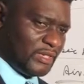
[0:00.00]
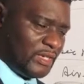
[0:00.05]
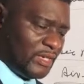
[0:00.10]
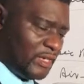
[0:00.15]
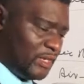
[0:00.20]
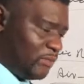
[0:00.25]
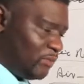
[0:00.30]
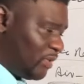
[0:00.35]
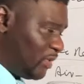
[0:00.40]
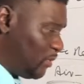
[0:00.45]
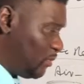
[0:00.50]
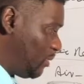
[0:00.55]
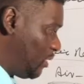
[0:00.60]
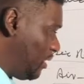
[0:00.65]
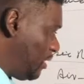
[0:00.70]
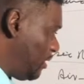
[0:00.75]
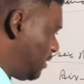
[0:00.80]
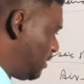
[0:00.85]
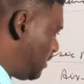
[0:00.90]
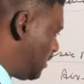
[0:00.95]
And when
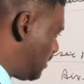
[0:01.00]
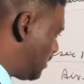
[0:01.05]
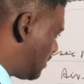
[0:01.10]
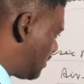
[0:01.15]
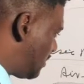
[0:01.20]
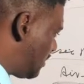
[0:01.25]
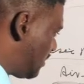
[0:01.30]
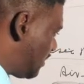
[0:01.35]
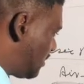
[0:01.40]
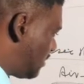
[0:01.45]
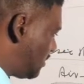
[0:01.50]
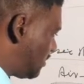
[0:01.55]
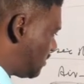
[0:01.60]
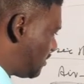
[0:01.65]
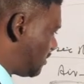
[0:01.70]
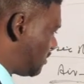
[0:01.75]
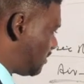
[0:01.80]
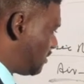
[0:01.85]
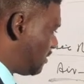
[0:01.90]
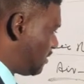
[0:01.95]
you eat these things,